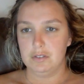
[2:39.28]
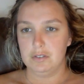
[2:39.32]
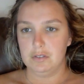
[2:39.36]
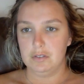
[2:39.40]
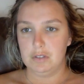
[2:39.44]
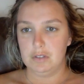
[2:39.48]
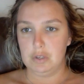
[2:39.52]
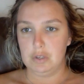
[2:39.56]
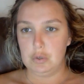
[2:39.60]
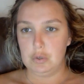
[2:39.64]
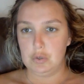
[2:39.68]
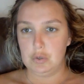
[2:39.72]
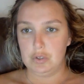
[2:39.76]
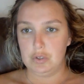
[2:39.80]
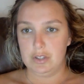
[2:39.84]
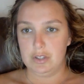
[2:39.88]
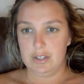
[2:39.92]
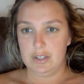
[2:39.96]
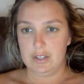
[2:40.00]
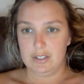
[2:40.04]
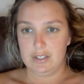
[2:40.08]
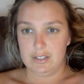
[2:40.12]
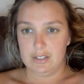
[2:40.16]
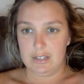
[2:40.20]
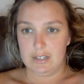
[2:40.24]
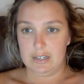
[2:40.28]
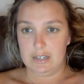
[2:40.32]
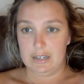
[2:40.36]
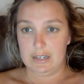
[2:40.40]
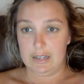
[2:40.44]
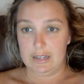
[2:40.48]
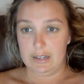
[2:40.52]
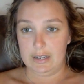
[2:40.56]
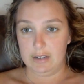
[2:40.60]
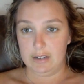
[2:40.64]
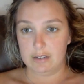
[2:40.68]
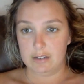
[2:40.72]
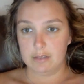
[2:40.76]
Usually that's an
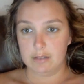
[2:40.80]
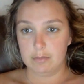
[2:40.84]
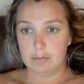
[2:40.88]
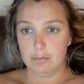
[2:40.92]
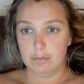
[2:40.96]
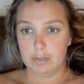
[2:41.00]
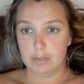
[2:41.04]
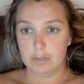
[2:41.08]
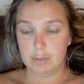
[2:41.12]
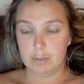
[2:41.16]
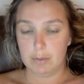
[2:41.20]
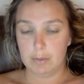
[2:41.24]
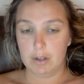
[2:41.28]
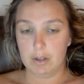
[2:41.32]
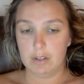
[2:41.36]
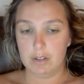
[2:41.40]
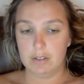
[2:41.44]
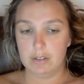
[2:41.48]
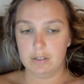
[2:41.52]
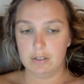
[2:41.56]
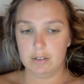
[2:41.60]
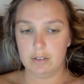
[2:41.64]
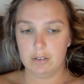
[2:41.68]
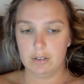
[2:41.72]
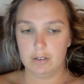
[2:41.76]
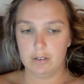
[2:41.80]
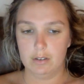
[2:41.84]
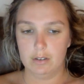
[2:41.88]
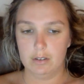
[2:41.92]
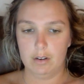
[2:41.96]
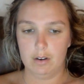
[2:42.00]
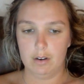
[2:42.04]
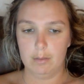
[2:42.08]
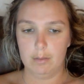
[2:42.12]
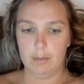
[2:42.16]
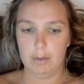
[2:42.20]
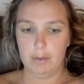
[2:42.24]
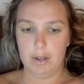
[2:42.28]
innate response in
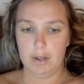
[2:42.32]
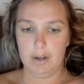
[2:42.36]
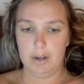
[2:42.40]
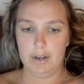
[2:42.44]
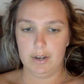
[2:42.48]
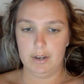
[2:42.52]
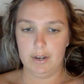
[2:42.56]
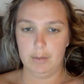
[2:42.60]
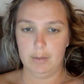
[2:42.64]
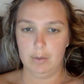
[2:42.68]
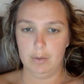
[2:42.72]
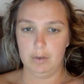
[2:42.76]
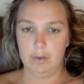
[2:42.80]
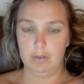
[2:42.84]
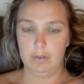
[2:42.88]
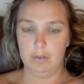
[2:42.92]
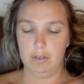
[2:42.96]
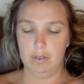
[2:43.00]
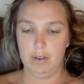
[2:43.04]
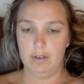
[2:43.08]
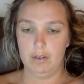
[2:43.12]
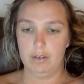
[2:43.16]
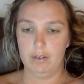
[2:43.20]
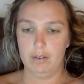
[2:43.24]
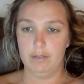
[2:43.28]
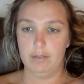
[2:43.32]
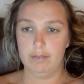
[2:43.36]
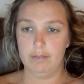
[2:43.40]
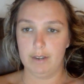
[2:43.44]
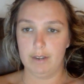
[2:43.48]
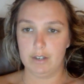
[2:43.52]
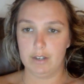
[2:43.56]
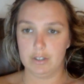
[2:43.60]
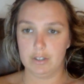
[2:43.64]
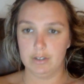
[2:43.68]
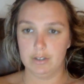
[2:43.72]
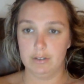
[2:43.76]
our body when an infection